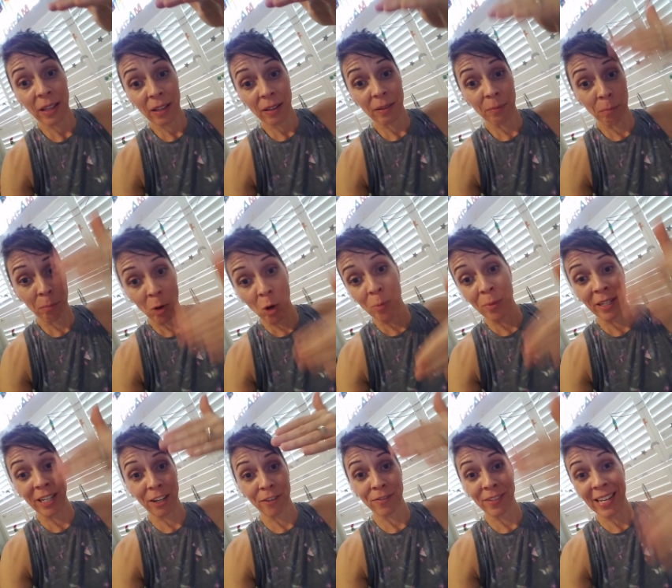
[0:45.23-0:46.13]

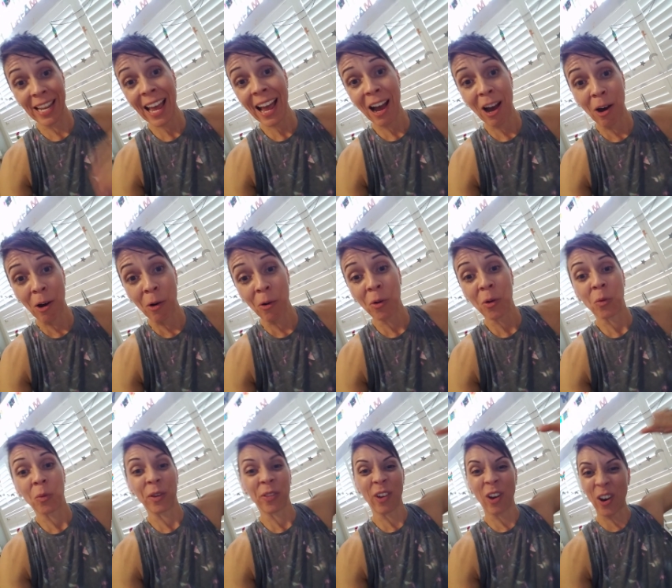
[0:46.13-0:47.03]
moment of now
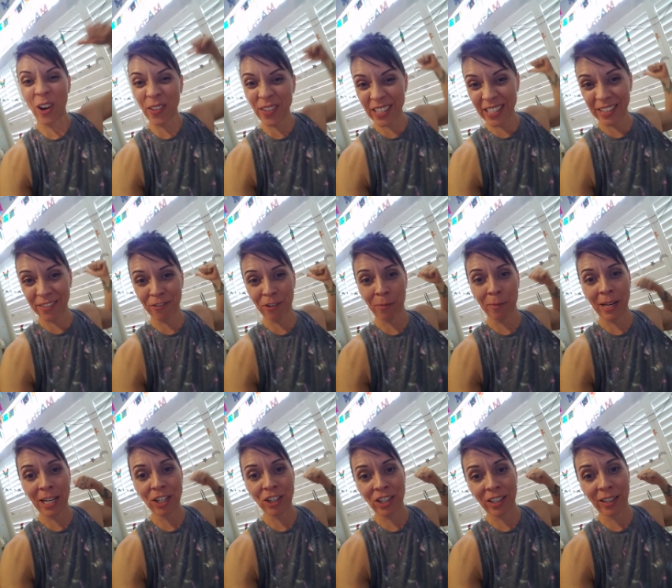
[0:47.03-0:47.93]
with all this
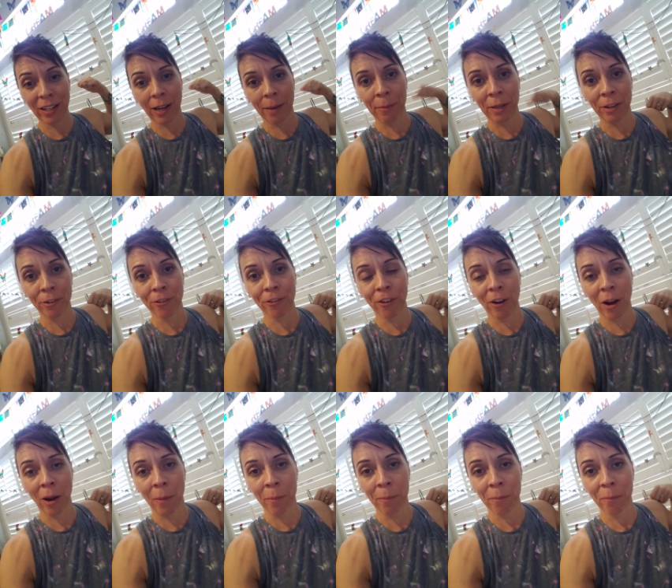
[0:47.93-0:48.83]
information coming
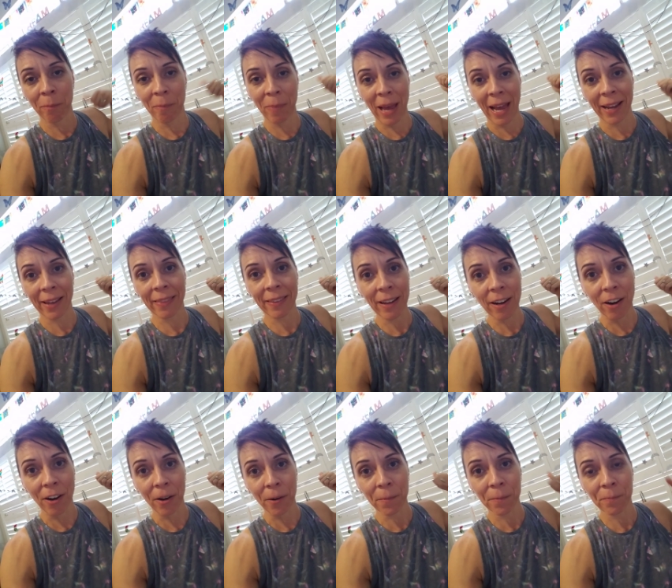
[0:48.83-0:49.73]
from back
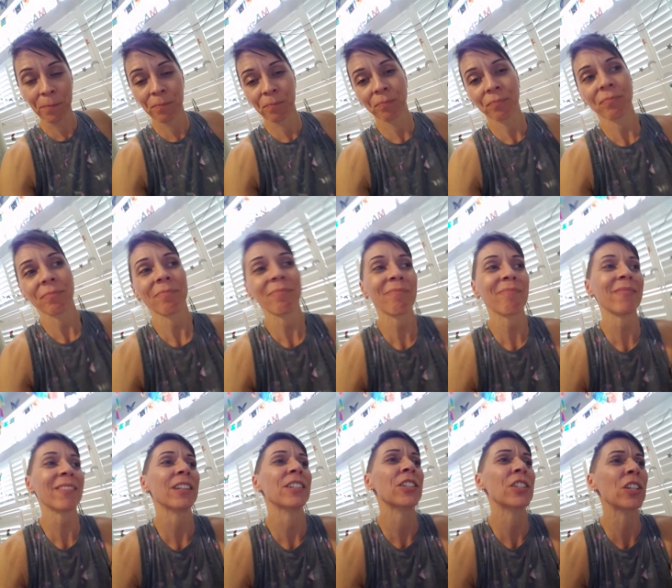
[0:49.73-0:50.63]
there.
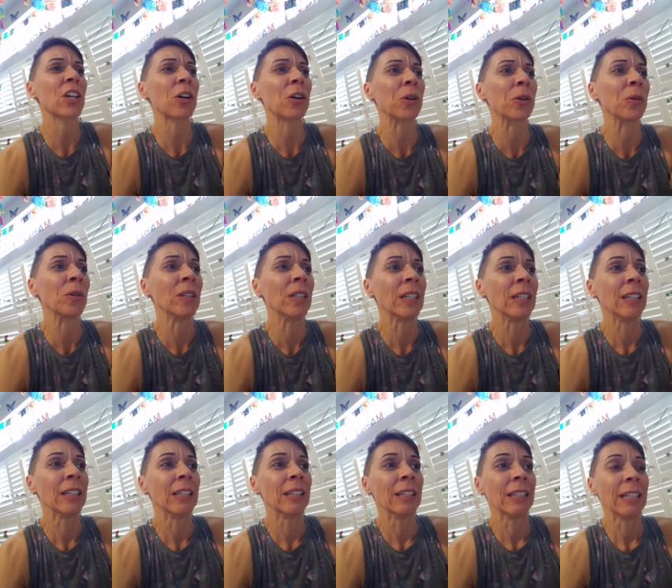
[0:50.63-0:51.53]
So,
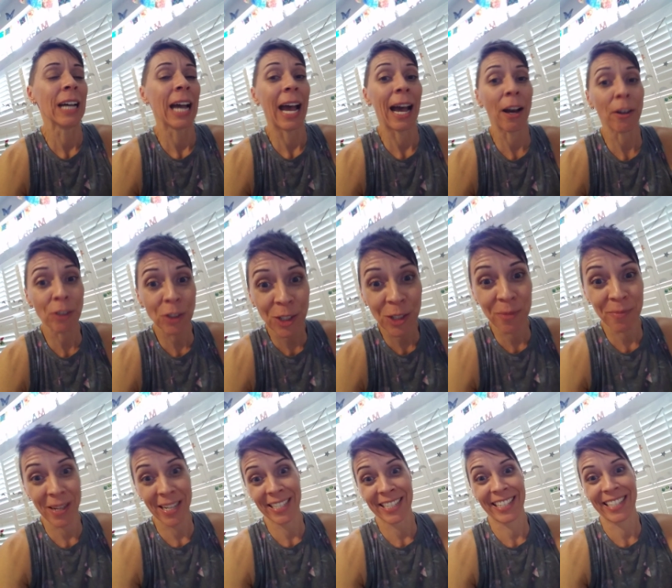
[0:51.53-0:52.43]
how do you
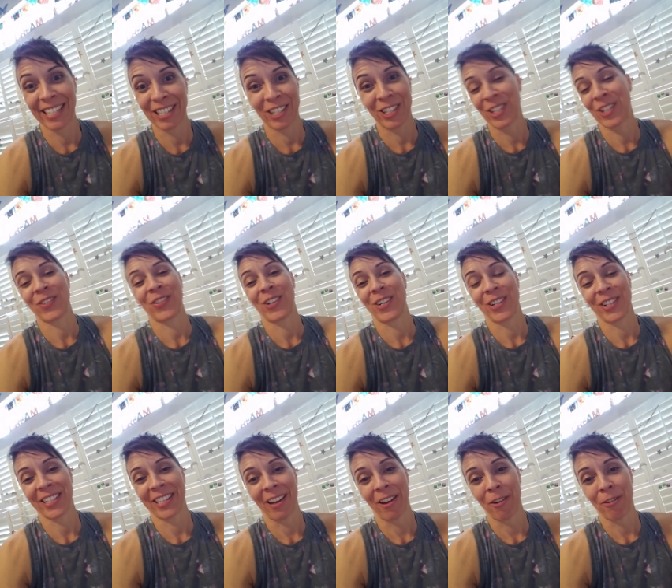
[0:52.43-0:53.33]
make decisions for
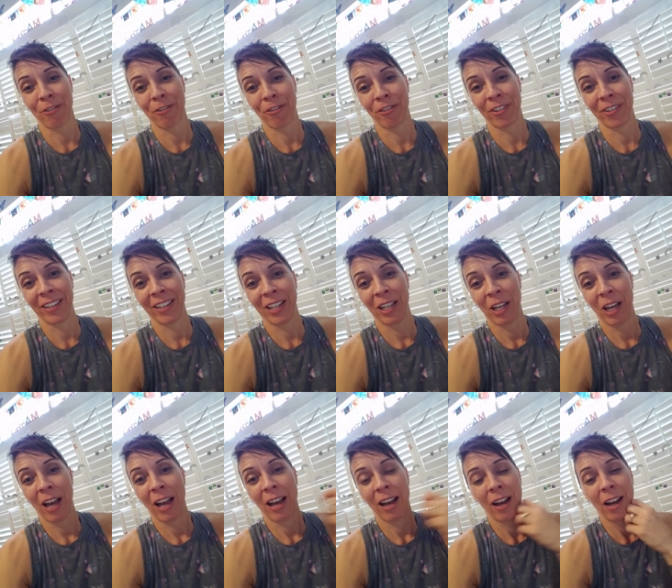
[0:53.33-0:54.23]
yourself?
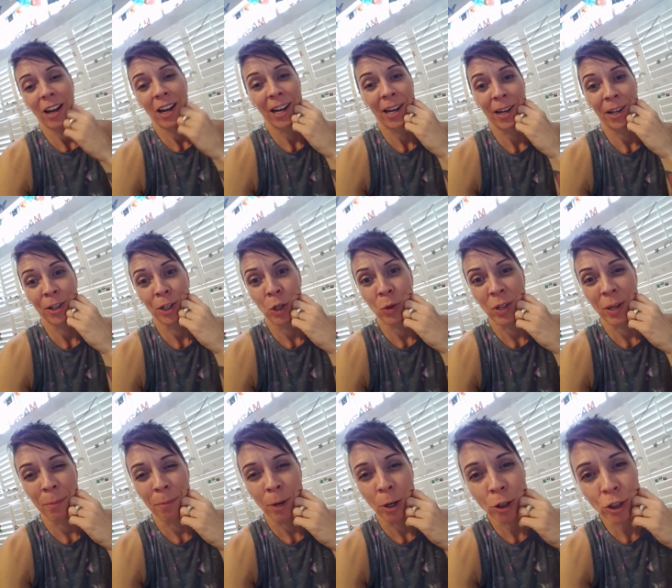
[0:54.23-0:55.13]
Are you an
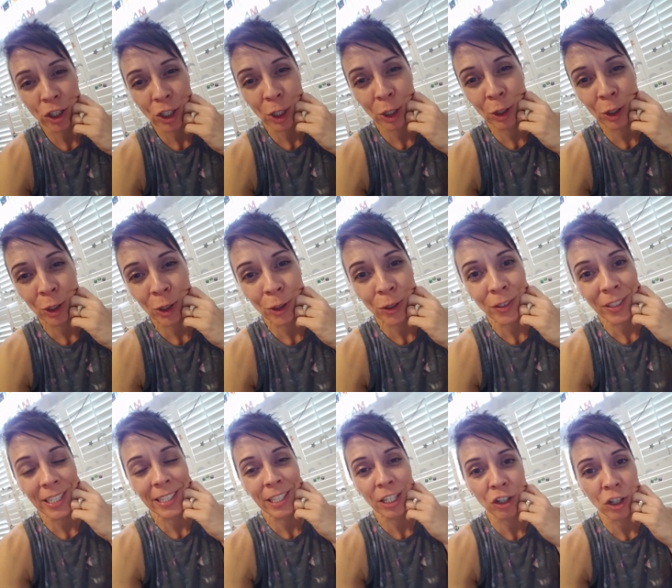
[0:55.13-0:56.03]
emotional
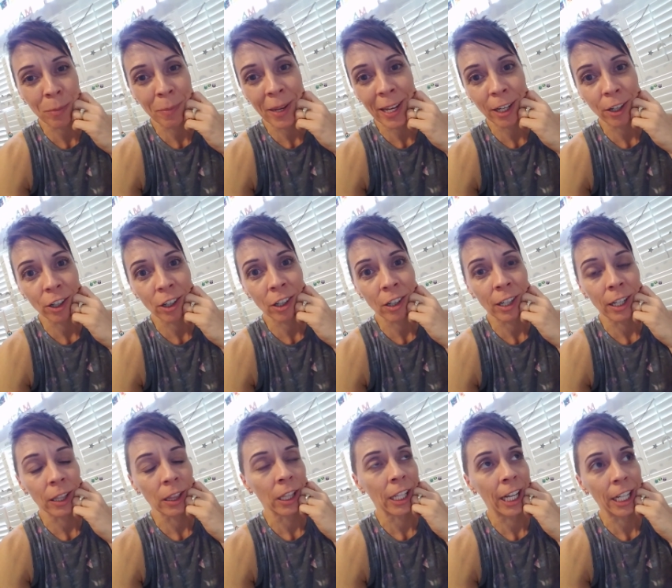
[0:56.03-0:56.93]
decision maker,
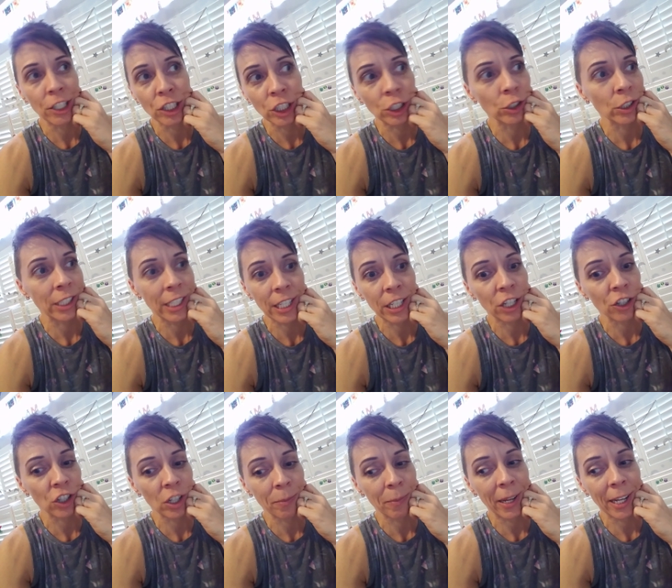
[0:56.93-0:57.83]
a logical
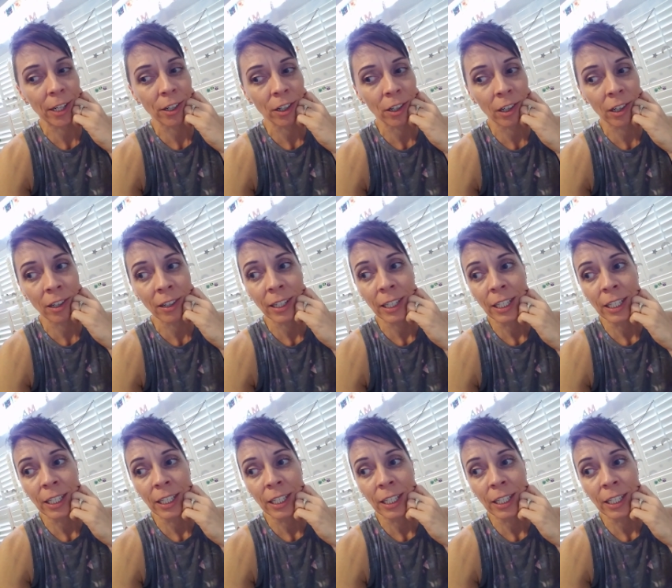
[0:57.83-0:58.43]
decision maker?